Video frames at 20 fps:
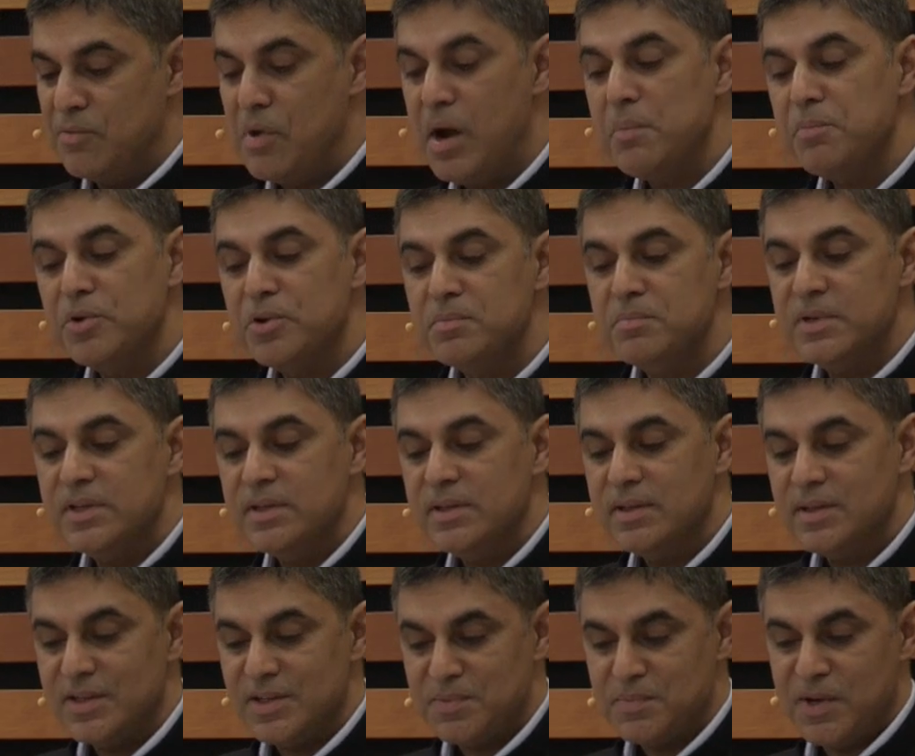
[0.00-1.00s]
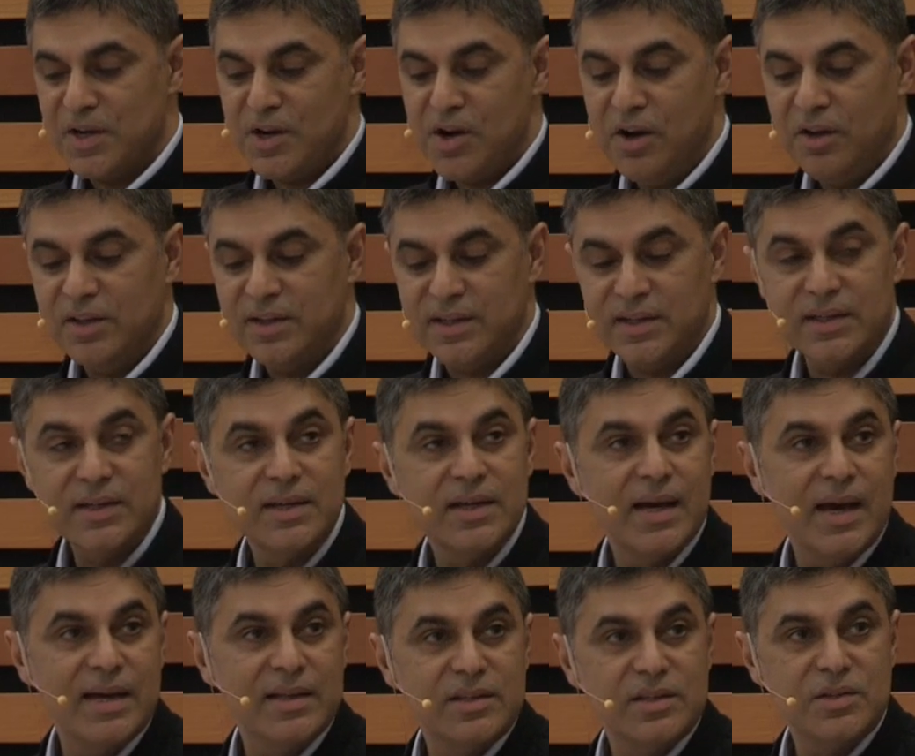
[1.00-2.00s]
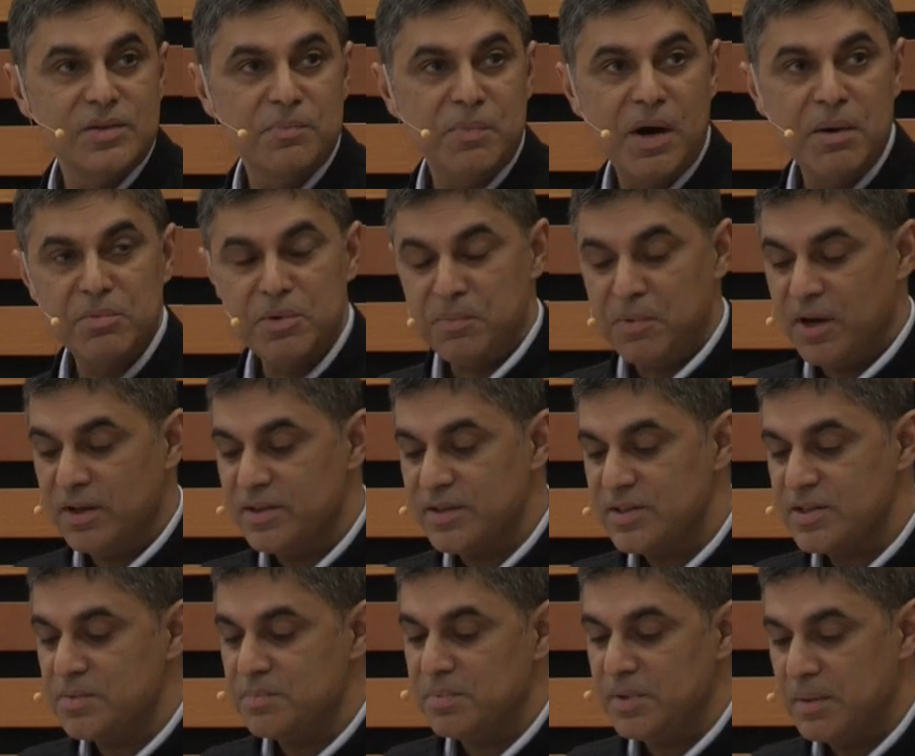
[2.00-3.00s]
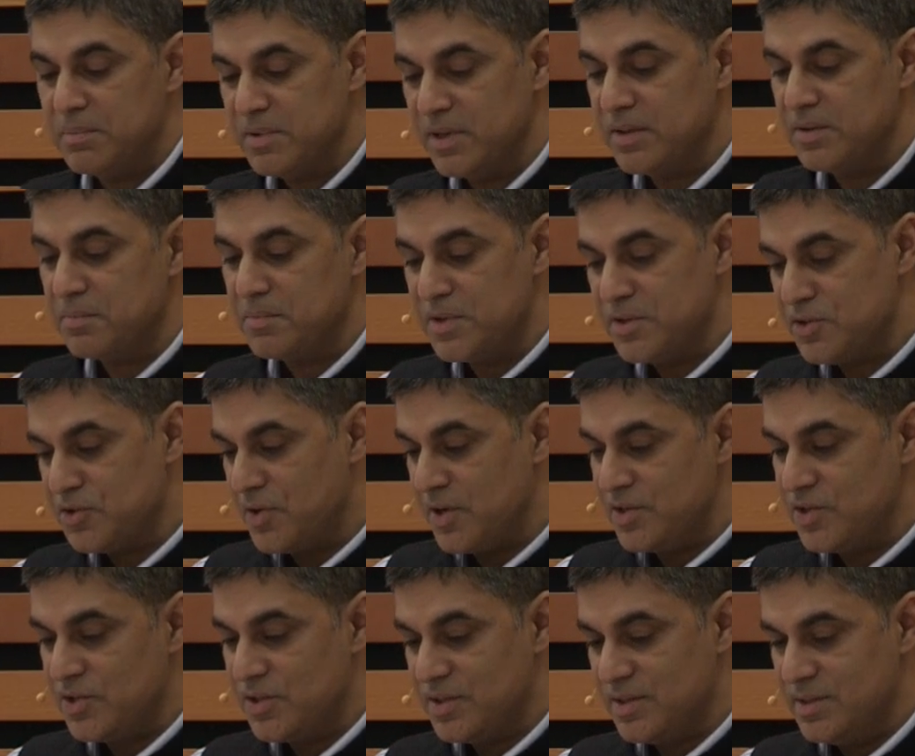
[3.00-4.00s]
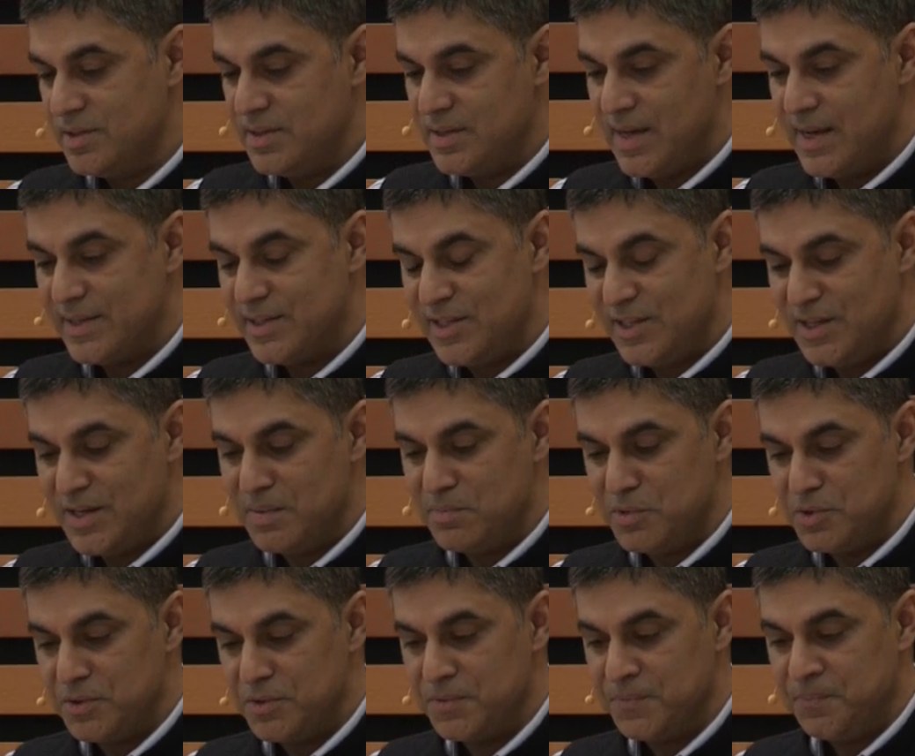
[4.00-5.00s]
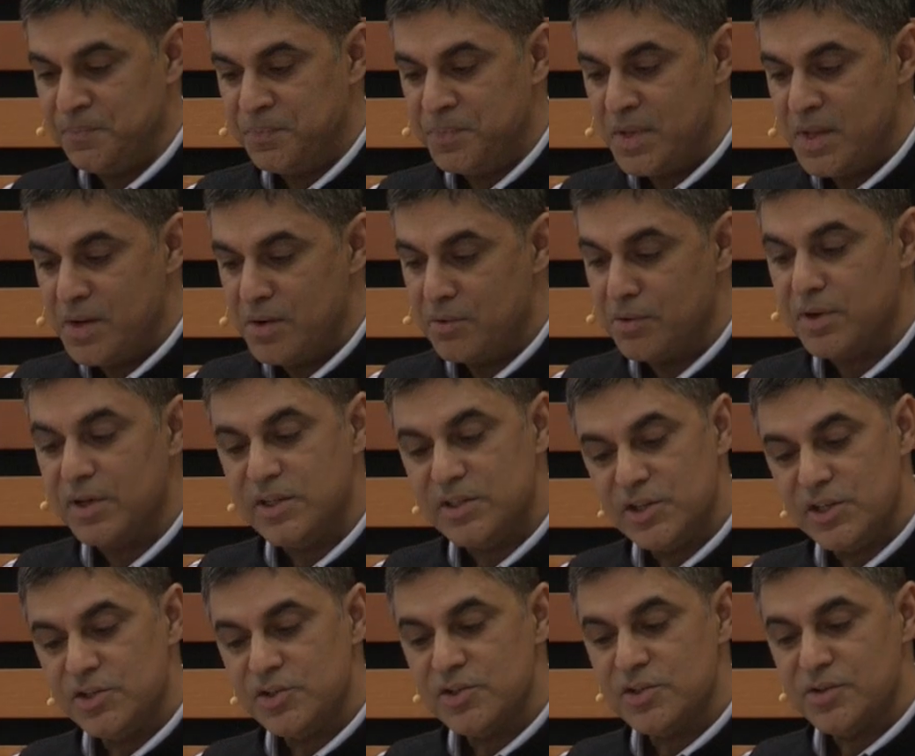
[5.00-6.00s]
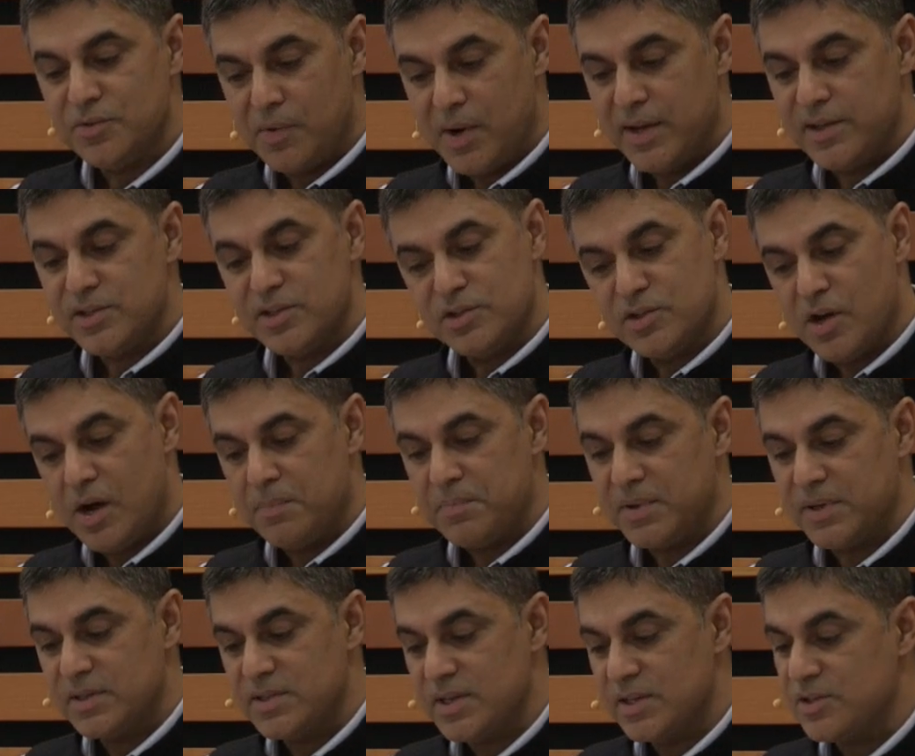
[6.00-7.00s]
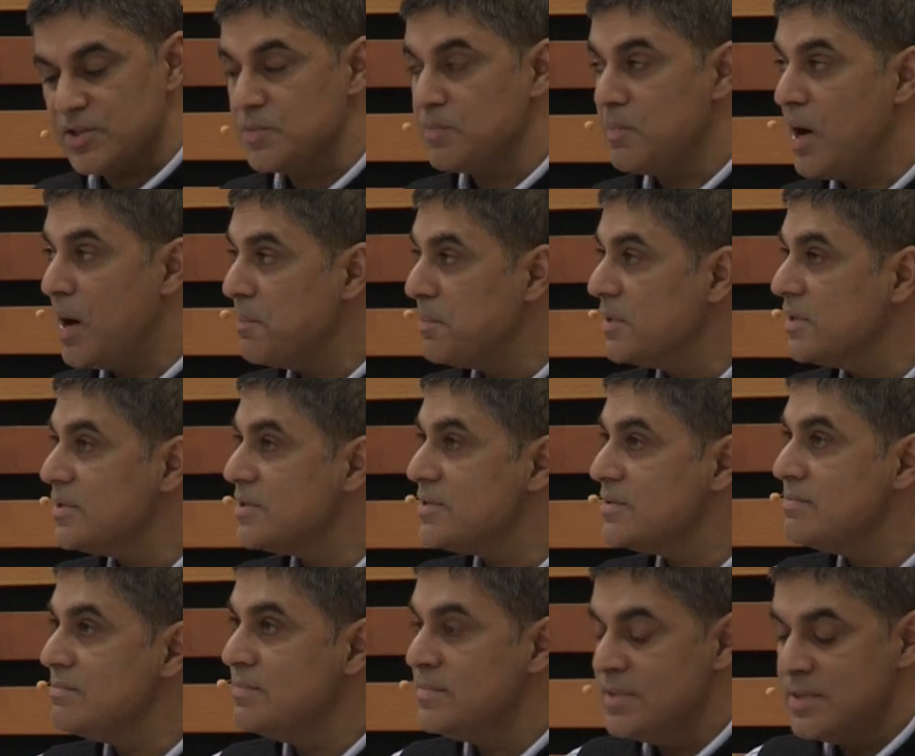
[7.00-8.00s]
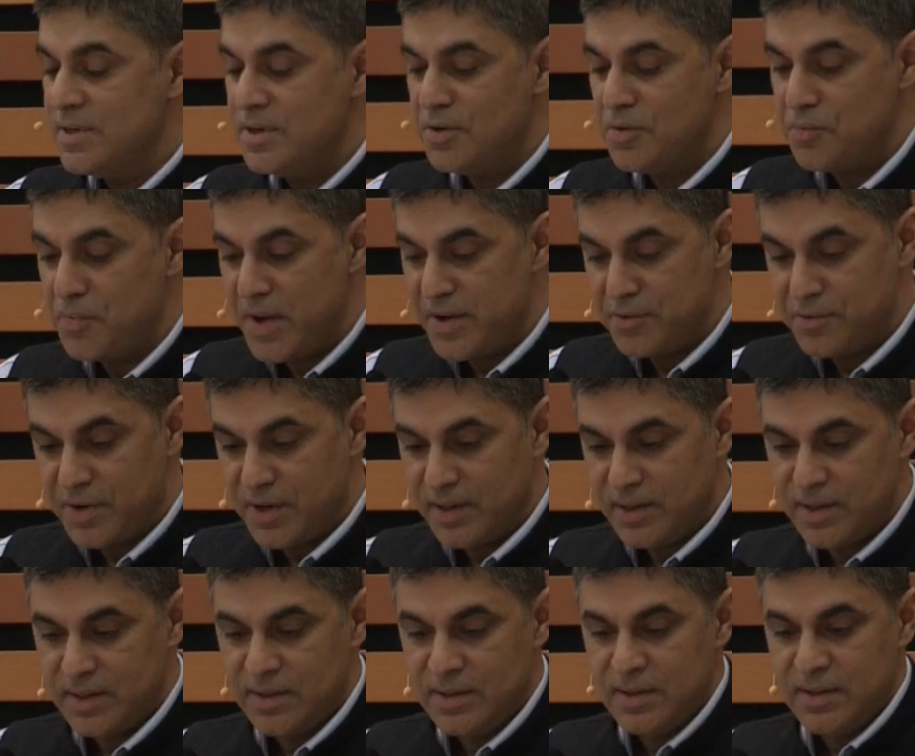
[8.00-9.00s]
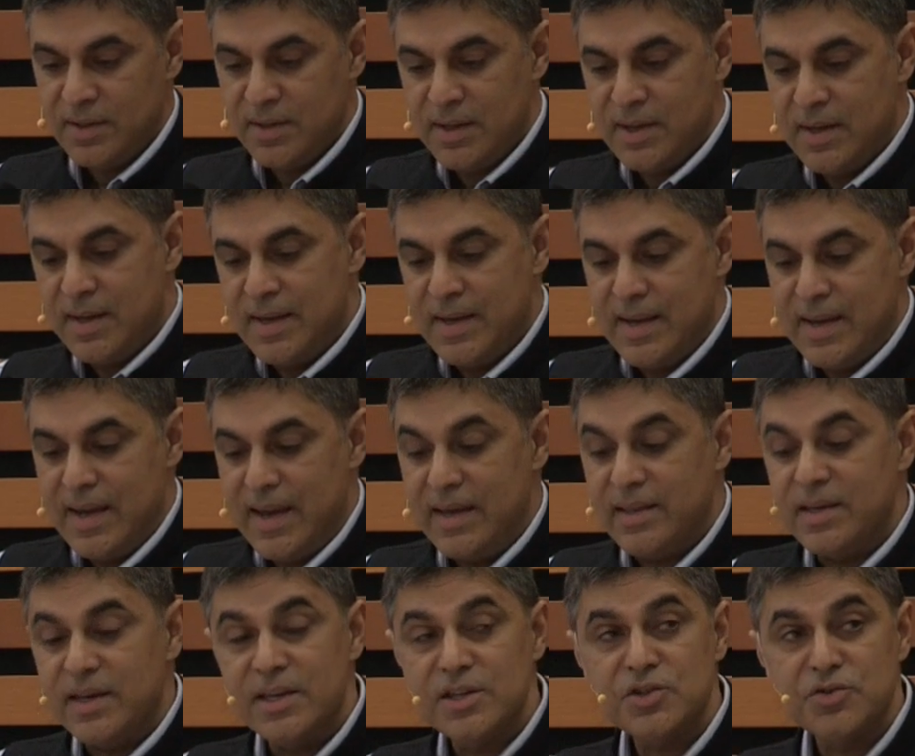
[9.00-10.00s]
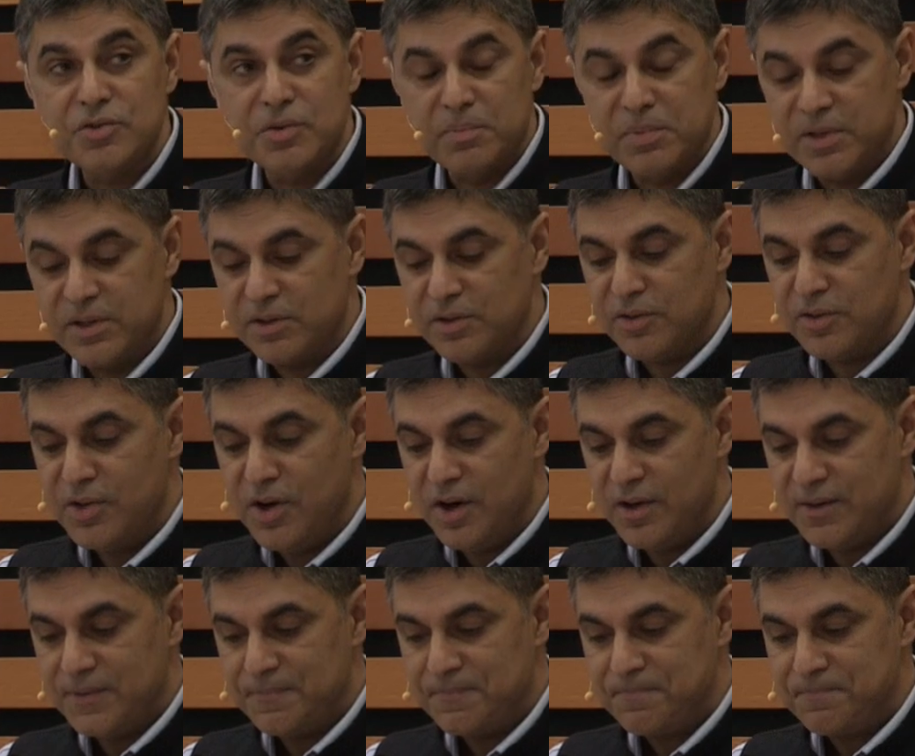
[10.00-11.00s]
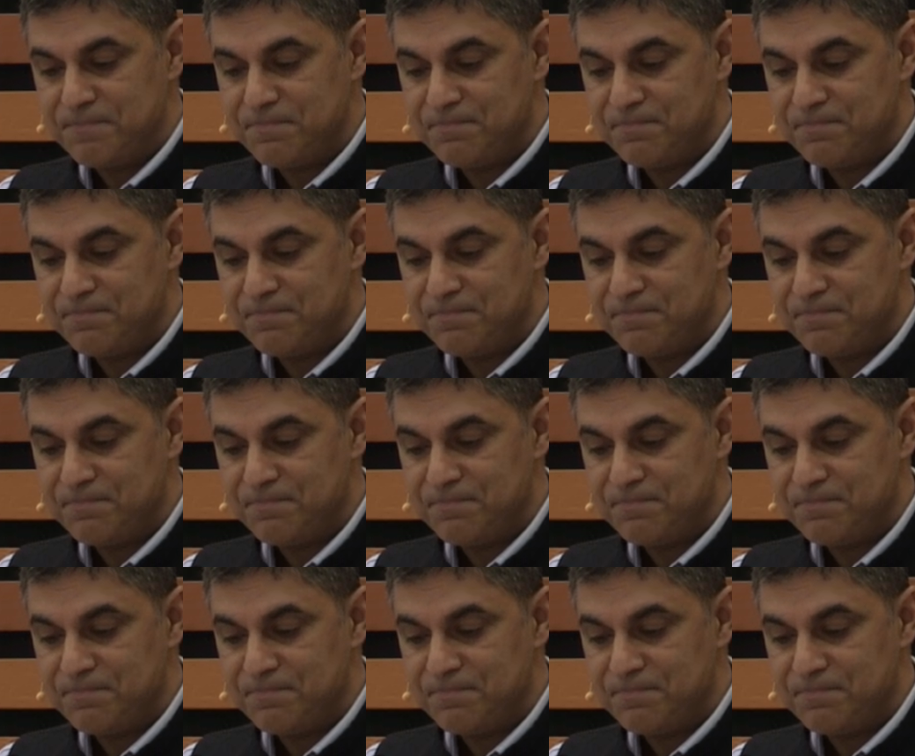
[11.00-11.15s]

Rob Goodman is my colleague at the Department of Politics and Public Administration at TMU, where he teaches and writes on topics such as populism, rhetoric, and the history of political thought.